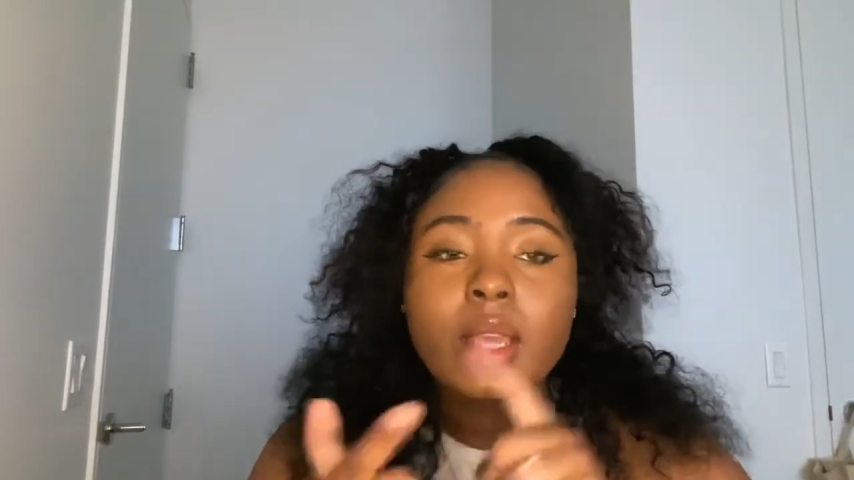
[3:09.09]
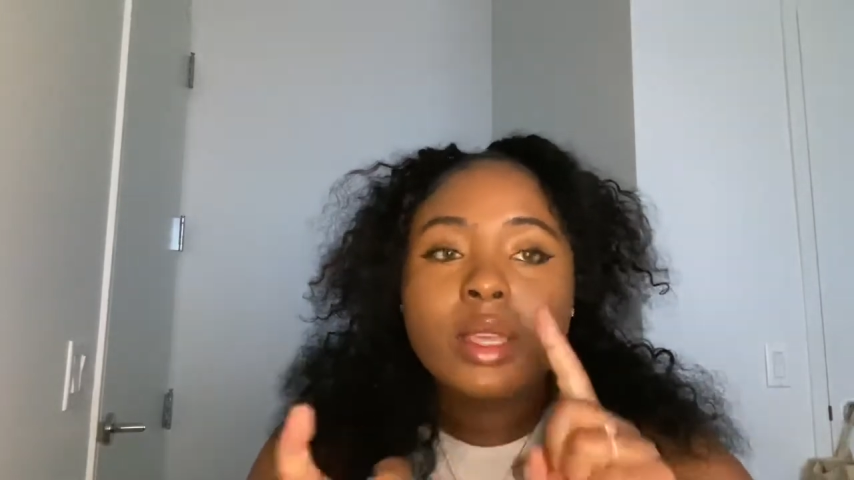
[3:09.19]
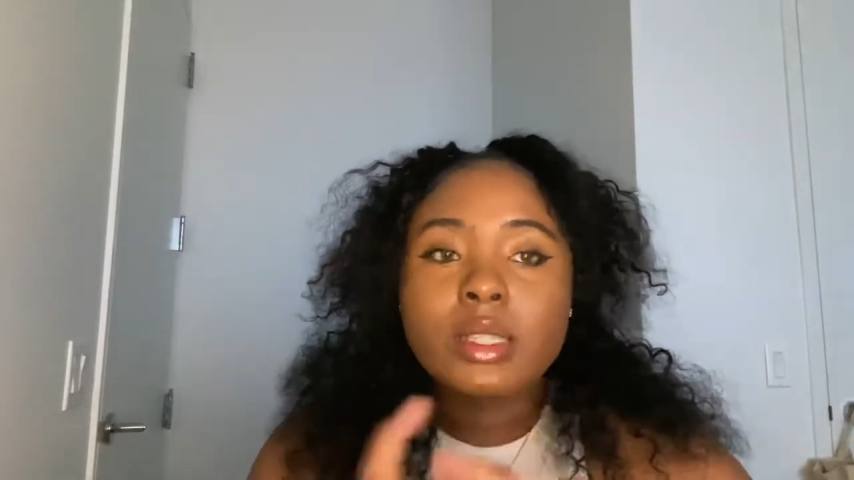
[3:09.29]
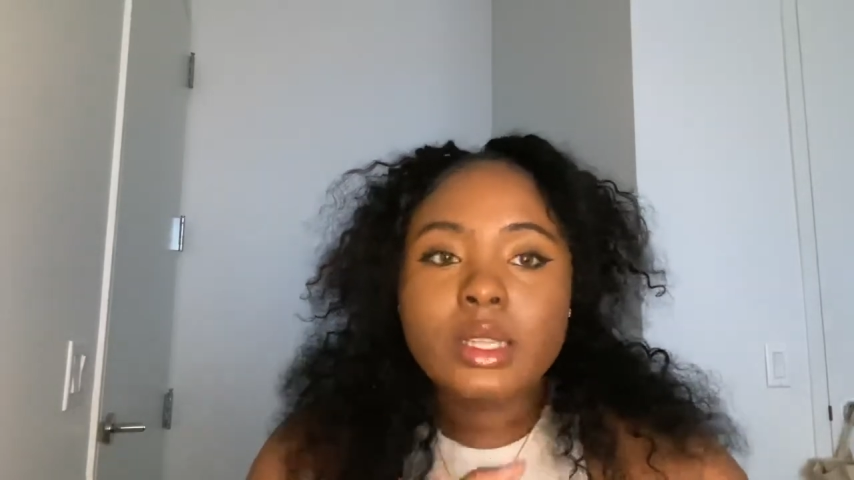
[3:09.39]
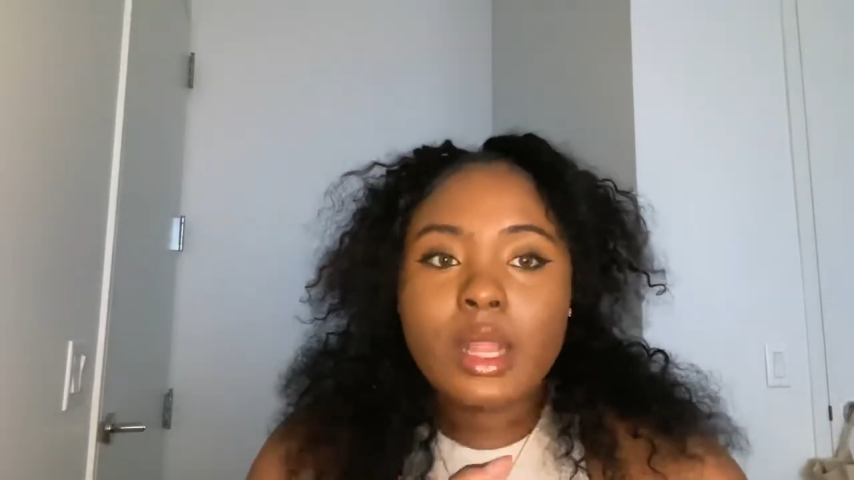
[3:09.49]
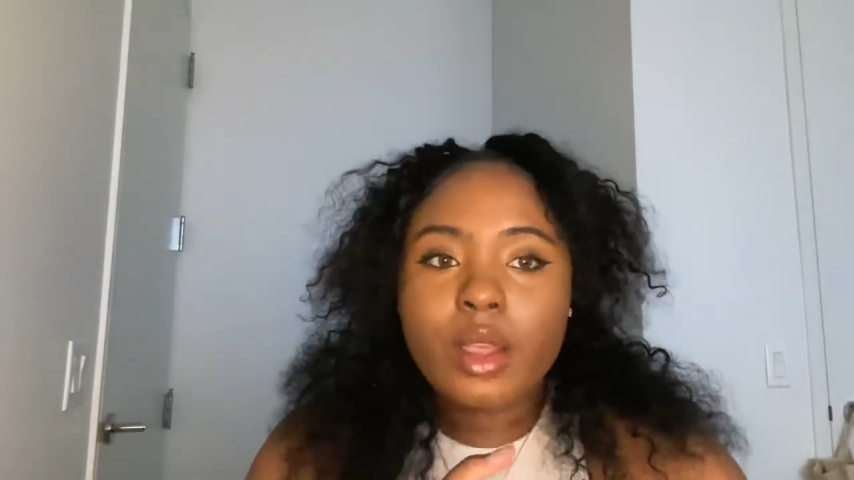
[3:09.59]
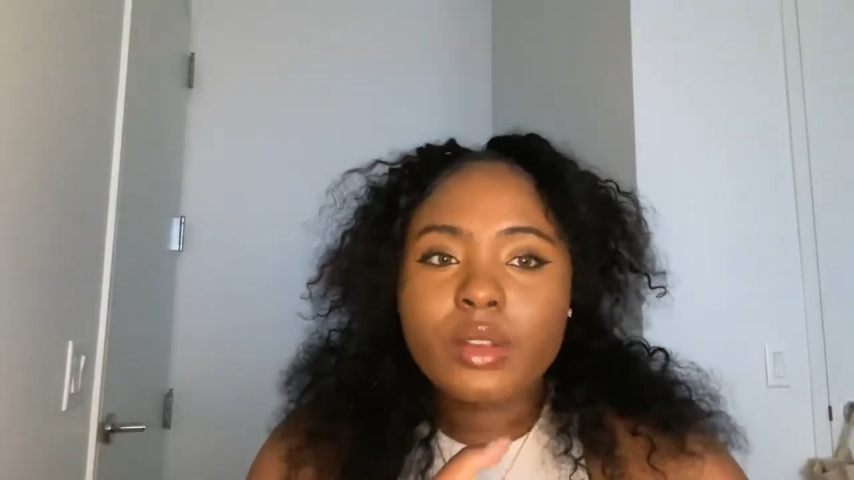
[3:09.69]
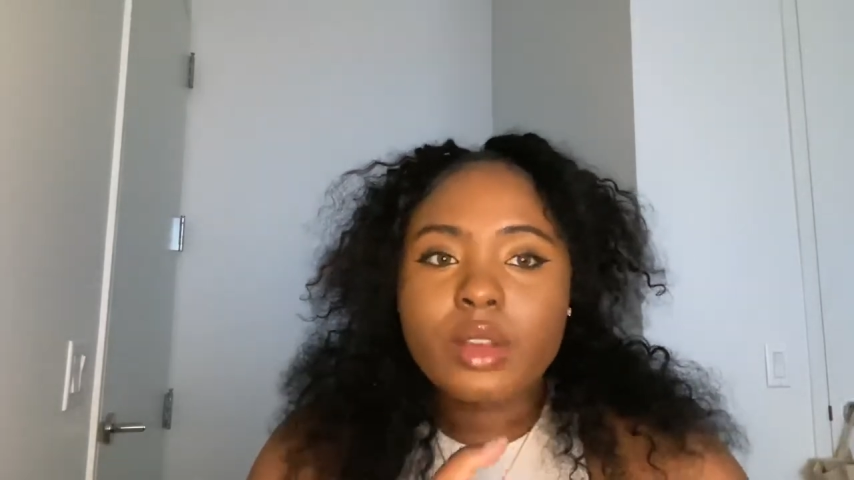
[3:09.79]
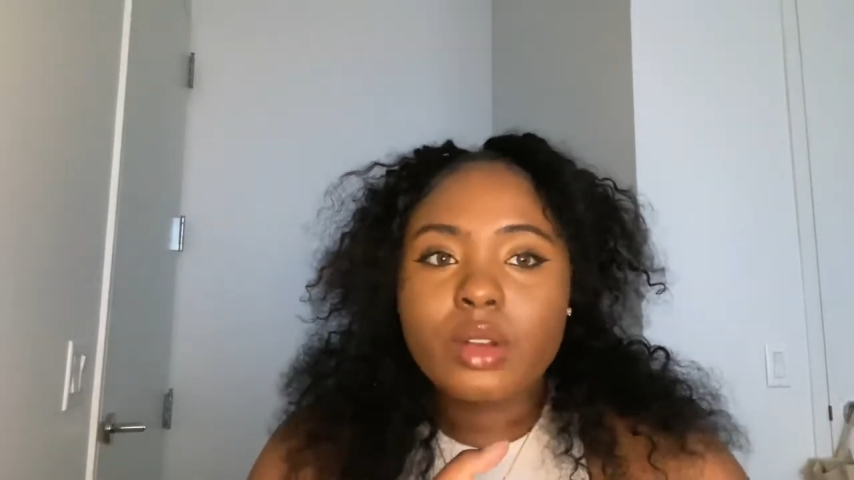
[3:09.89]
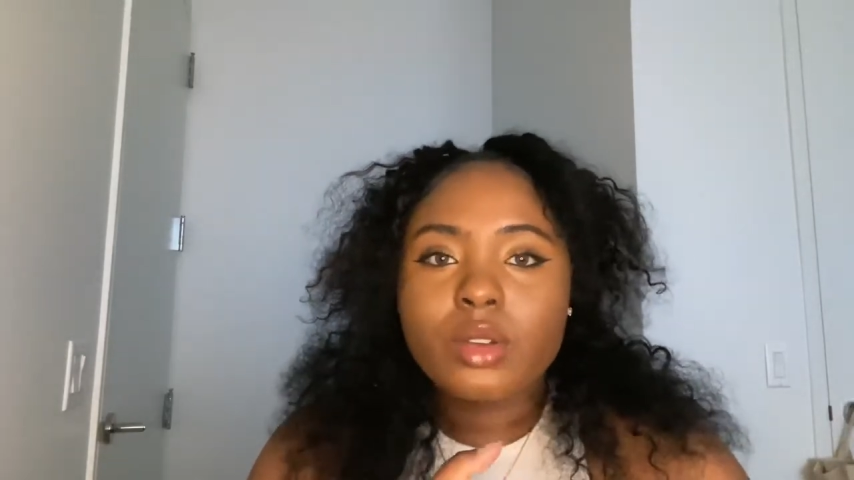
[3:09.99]

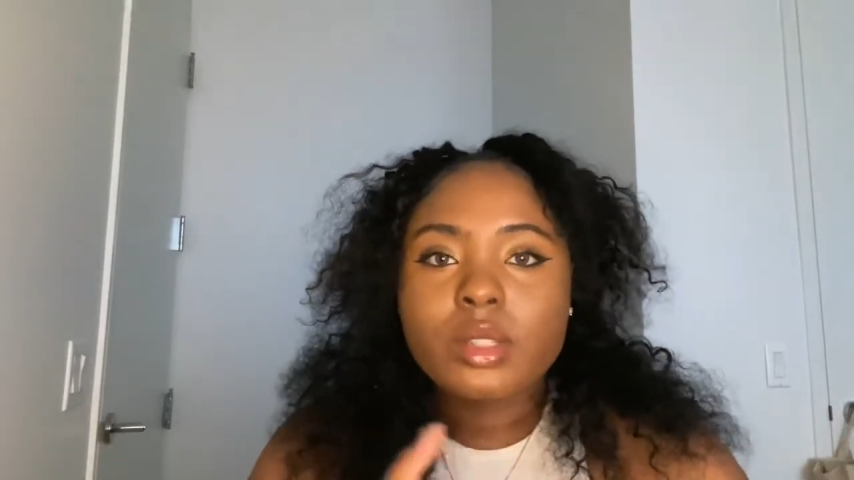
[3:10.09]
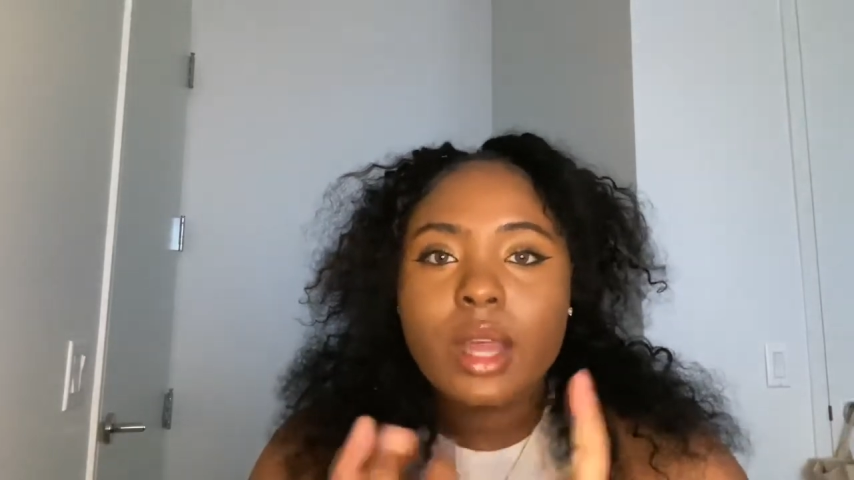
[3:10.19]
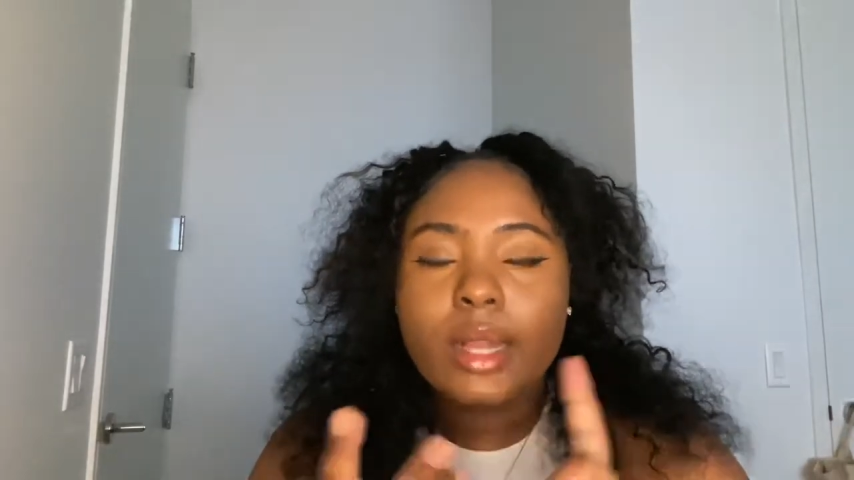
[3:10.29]
scenarios,